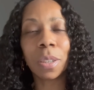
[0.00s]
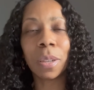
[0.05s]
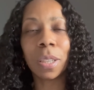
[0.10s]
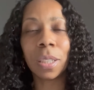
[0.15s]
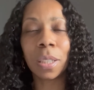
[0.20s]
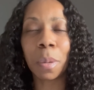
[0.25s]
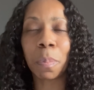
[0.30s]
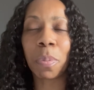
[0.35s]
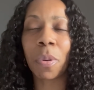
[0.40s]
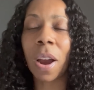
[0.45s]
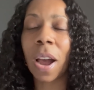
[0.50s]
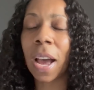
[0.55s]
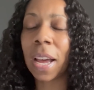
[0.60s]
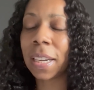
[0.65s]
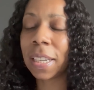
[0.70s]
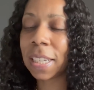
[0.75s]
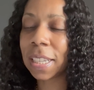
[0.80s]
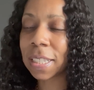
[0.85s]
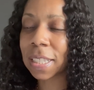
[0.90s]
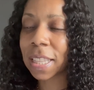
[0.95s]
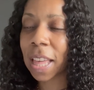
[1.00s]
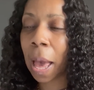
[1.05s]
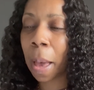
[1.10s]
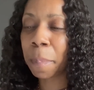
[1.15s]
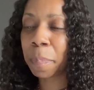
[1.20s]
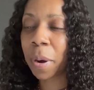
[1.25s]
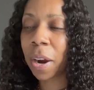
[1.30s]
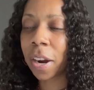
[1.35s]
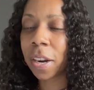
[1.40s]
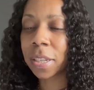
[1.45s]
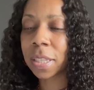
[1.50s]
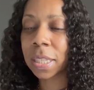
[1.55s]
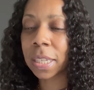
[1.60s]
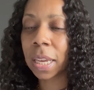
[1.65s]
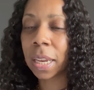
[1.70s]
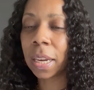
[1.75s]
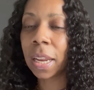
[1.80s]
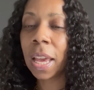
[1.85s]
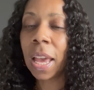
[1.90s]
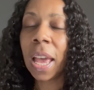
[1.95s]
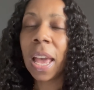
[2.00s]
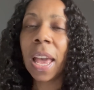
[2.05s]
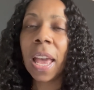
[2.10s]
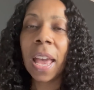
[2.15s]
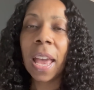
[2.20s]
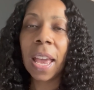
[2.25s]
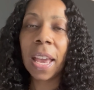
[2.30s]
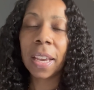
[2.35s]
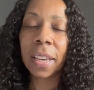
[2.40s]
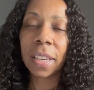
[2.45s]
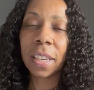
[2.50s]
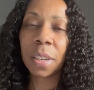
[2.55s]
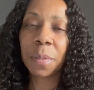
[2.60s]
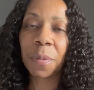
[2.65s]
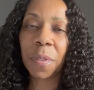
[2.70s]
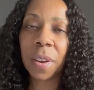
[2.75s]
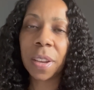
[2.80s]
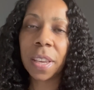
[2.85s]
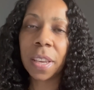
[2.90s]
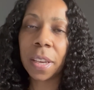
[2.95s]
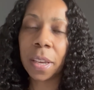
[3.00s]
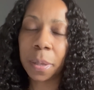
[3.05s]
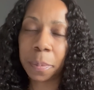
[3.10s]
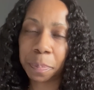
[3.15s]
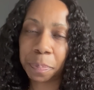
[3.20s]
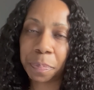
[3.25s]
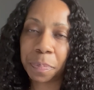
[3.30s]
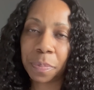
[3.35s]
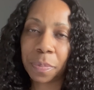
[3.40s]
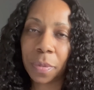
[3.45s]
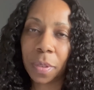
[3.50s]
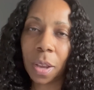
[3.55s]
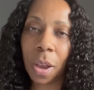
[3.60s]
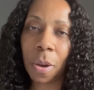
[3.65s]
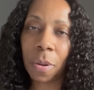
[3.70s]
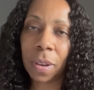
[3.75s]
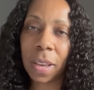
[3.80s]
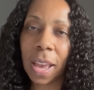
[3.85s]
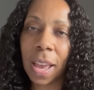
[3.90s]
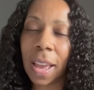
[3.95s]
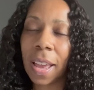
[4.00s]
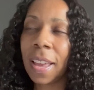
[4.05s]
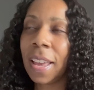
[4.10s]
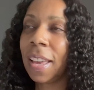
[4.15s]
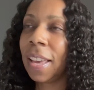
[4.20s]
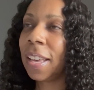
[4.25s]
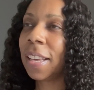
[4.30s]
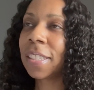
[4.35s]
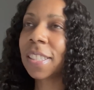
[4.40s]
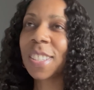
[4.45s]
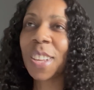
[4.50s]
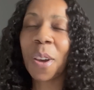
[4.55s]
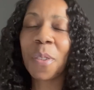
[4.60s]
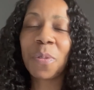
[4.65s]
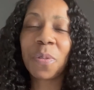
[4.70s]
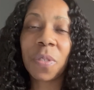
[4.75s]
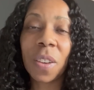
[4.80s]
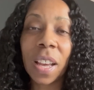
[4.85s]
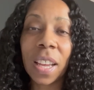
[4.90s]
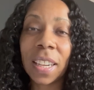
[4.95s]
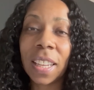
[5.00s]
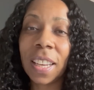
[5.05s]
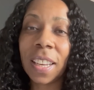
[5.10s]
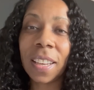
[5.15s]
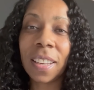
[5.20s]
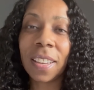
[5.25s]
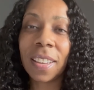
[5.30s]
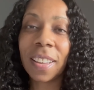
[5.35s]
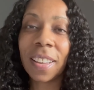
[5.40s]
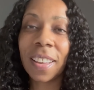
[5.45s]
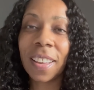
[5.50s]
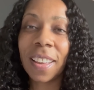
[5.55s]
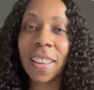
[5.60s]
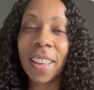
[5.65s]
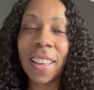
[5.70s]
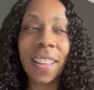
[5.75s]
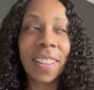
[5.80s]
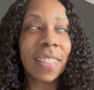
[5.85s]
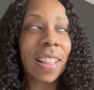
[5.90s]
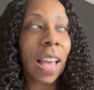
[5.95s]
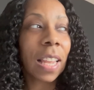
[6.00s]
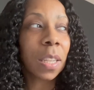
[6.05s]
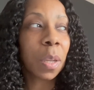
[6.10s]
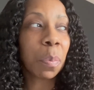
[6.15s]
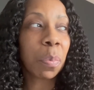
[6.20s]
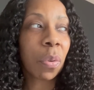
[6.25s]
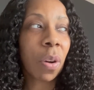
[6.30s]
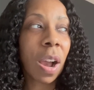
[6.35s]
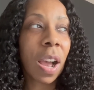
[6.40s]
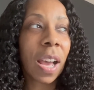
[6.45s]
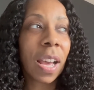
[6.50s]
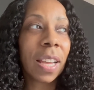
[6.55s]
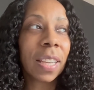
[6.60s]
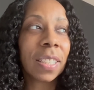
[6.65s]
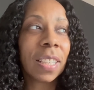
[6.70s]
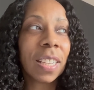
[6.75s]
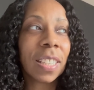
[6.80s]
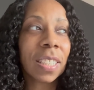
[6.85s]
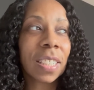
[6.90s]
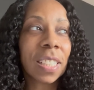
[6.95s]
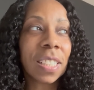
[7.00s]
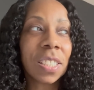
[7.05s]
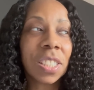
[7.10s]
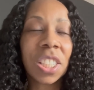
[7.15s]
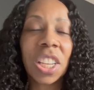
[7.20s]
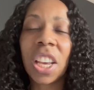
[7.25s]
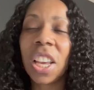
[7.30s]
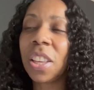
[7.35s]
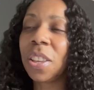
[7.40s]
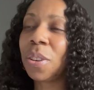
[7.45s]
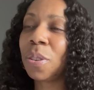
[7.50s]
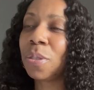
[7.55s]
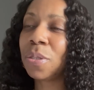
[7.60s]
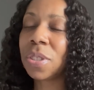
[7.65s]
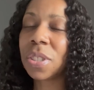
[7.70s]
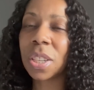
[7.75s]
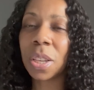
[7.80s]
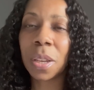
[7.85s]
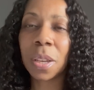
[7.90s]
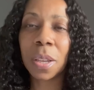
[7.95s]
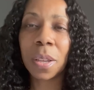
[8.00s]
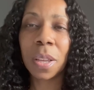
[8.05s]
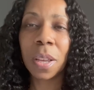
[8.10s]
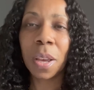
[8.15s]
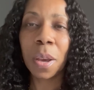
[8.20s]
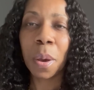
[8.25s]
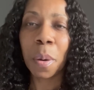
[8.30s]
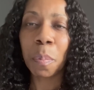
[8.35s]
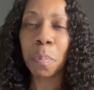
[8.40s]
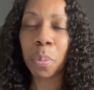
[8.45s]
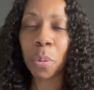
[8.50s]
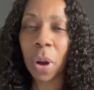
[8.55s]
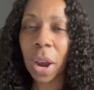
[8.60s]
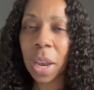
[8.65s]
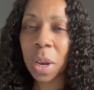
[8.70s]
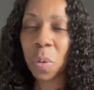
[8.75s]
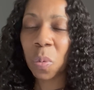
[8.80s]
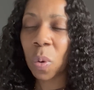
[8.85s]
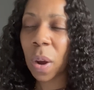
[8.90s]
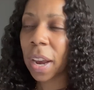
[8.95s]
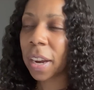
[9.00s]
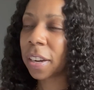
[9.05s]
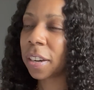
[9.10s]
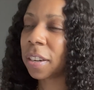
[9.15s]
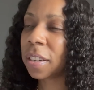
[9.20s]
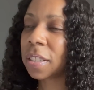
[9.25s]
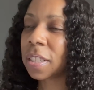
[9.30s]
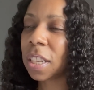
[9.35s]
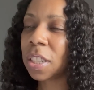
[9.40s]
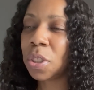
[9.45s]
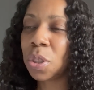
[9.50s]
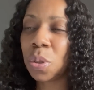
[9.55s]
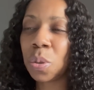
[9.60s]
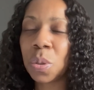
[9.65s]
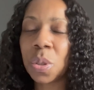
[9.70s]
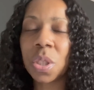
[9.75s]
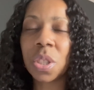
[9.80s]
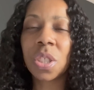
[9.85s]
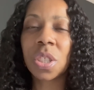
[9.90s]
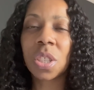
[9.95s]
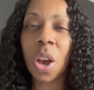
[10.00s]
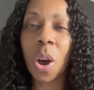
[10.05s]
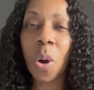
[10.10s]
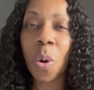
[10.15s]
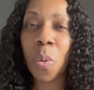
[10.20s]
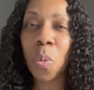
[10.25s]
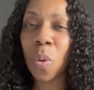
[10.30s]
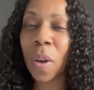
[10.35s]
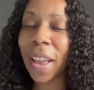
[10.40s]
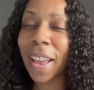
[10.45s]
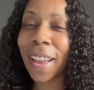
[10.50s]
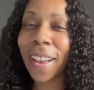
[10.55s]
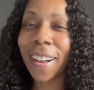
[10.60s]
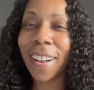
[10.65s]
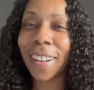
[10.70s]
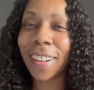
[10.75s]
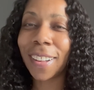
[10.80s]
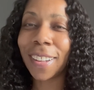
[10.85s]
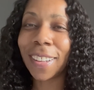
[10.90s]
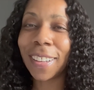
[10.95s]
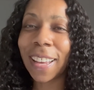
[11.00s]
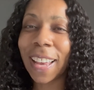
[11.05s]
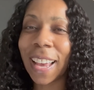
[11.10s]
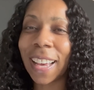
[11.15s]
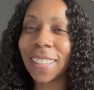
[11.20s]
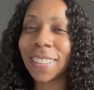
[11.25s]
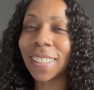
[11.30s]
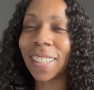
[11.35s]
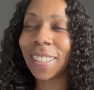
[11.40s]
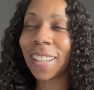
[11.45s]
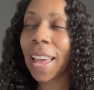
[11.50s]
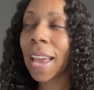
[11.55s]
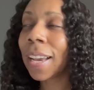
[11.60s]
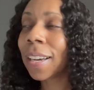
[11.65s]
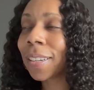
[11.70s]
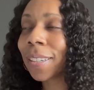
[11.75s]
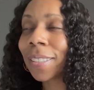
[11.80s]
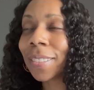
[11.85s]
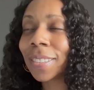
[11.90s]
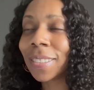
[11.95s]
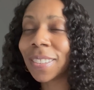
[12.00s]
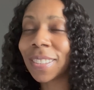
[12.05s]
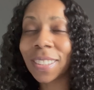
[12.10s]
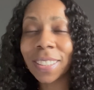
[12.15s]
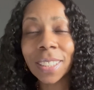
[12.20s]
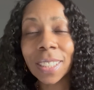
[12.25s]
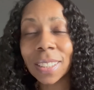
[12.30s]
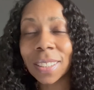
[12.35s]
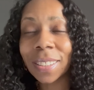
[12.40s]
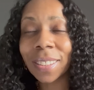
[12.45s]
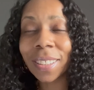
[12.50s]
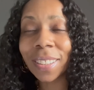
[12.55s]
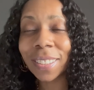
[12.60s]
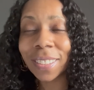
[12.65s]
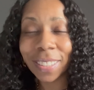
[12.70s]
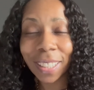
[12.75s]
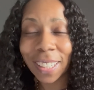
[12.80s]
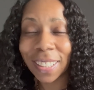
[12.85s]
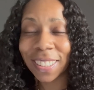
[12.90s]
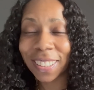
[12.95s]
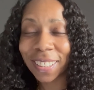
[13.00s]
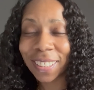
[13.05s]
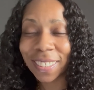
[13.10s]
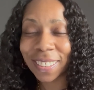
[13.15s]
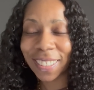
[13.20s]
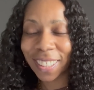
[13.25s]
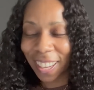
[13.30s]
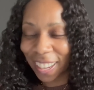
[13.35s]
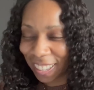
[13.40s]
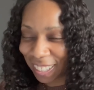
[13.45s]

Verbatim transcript: LeBron is that person and good for him. Okay. It's so funny that LeBron continues to break records and do so well and the Lakers just doesn't.